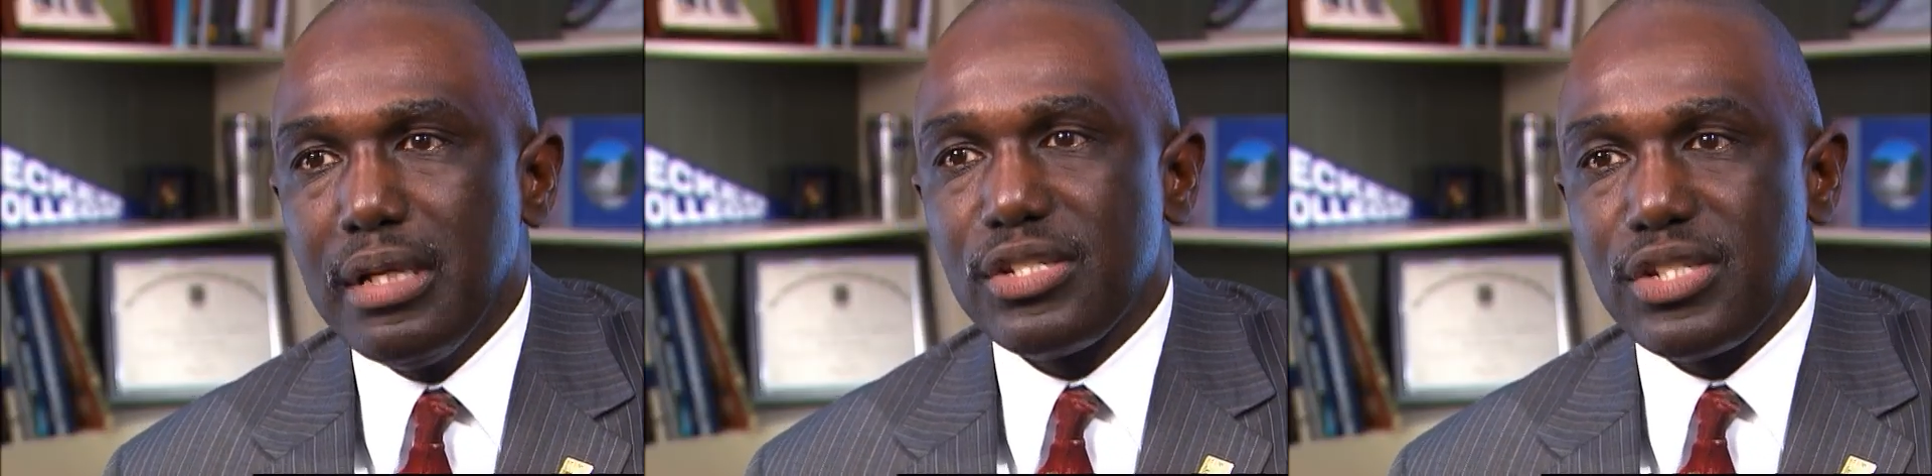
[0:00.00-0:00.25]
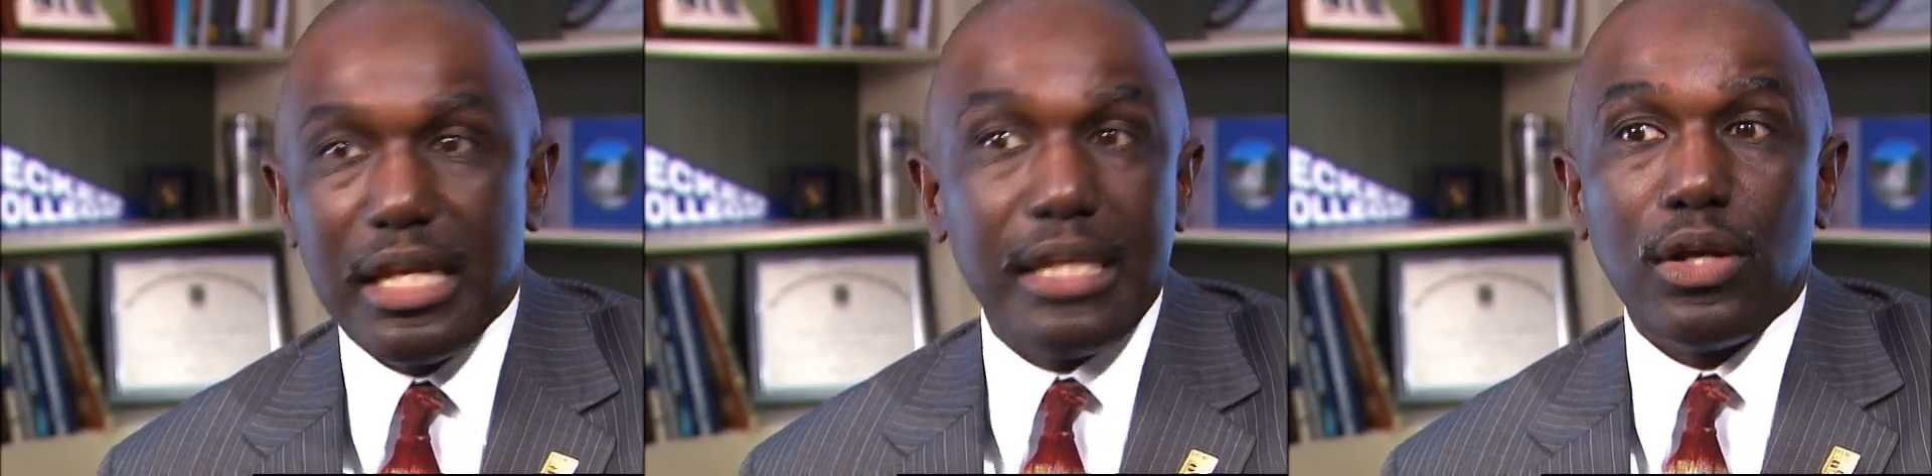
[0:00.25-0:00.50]

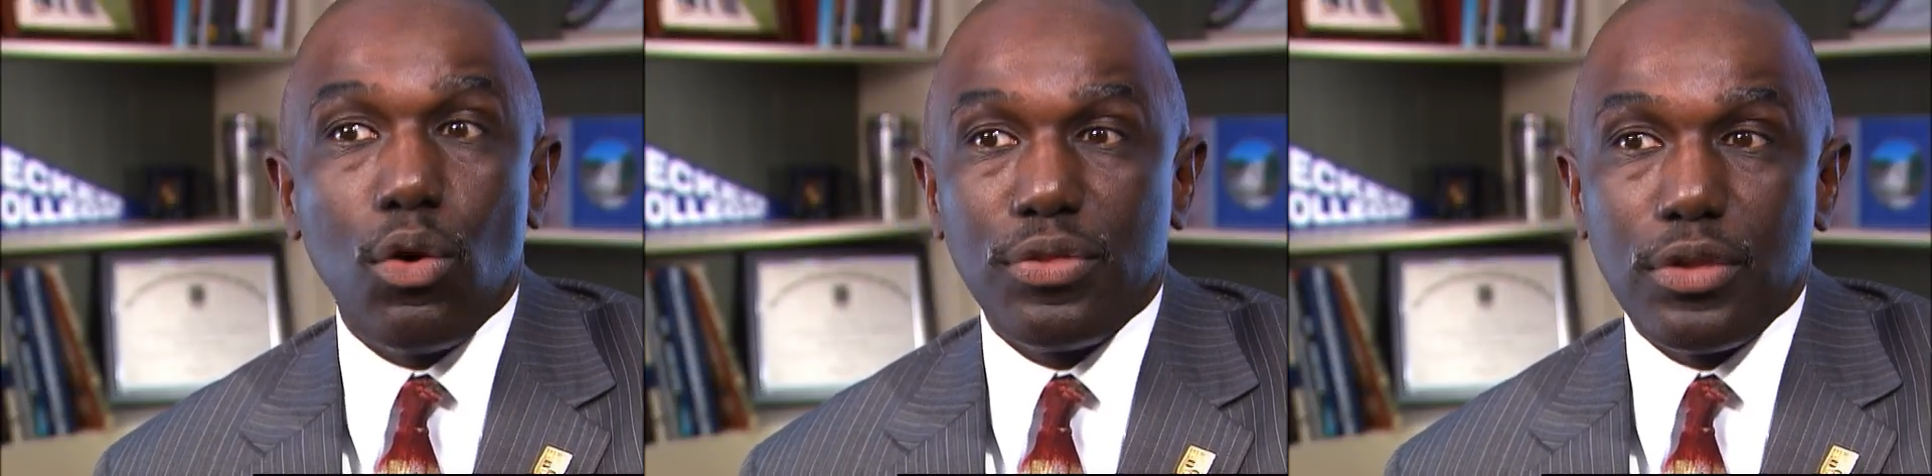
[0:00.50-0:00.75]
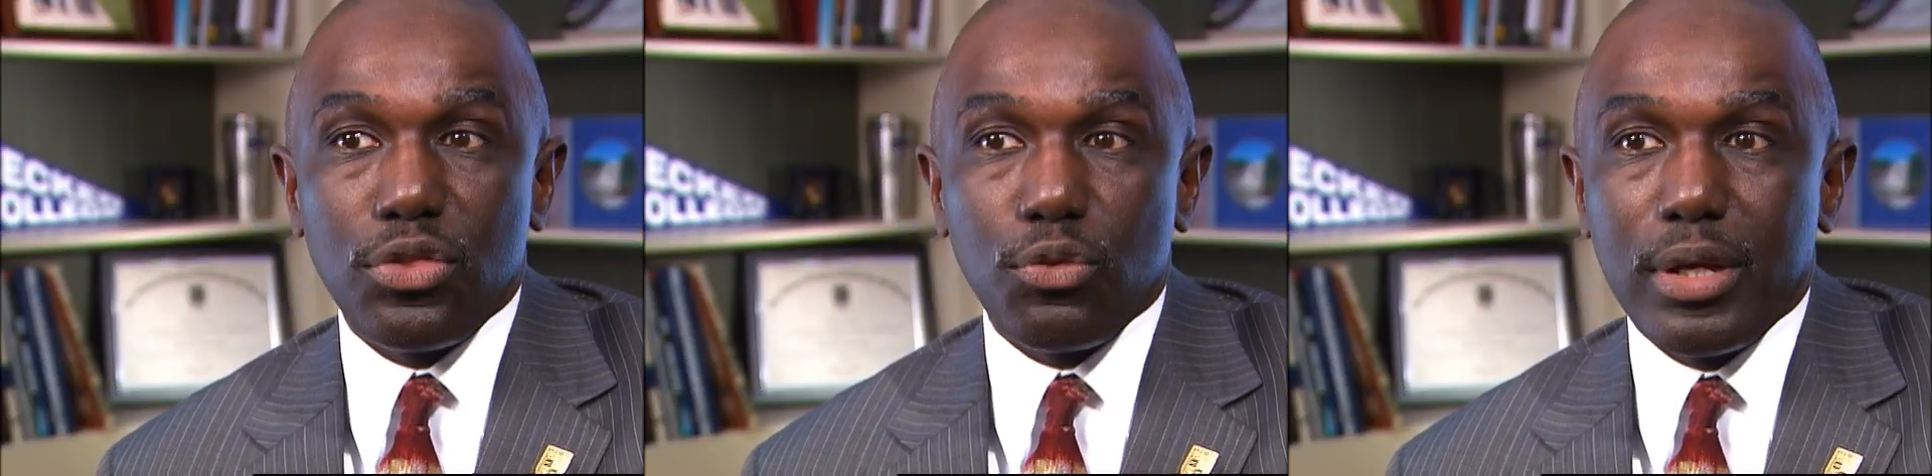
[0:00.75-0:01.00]
sitting on
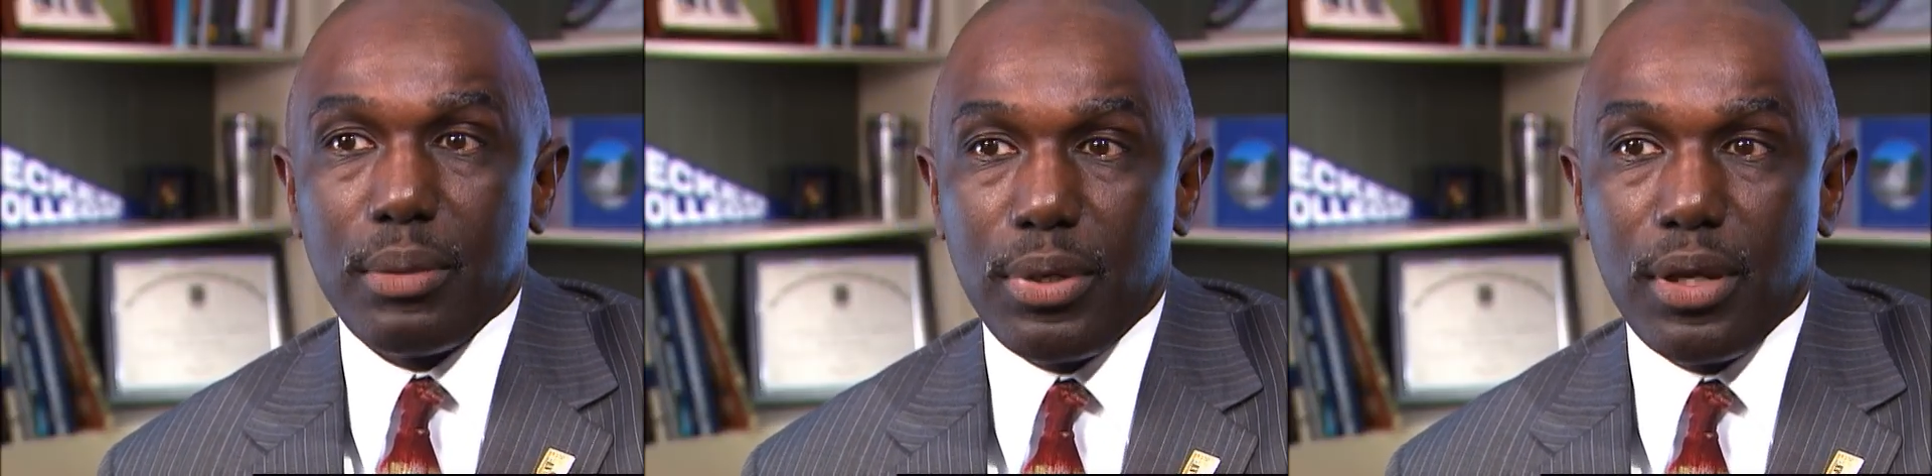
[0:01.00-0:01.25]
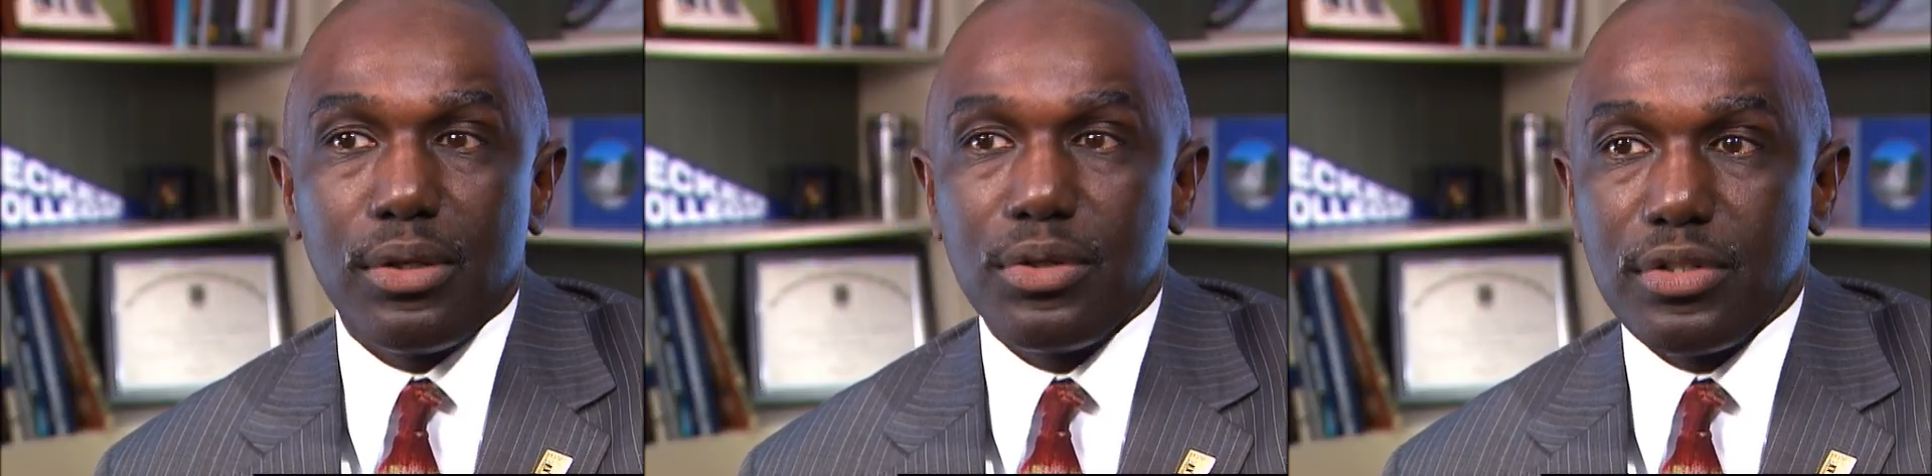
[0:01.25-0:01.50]
the three
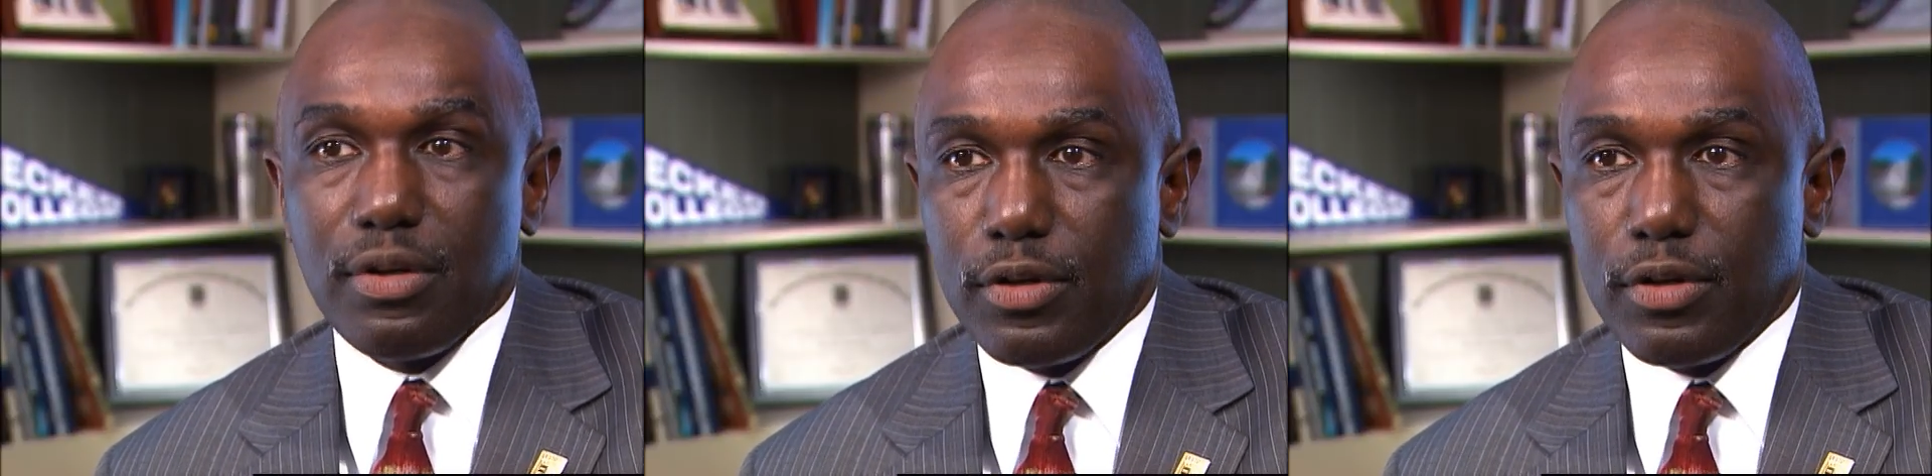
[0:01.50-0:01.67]
pillars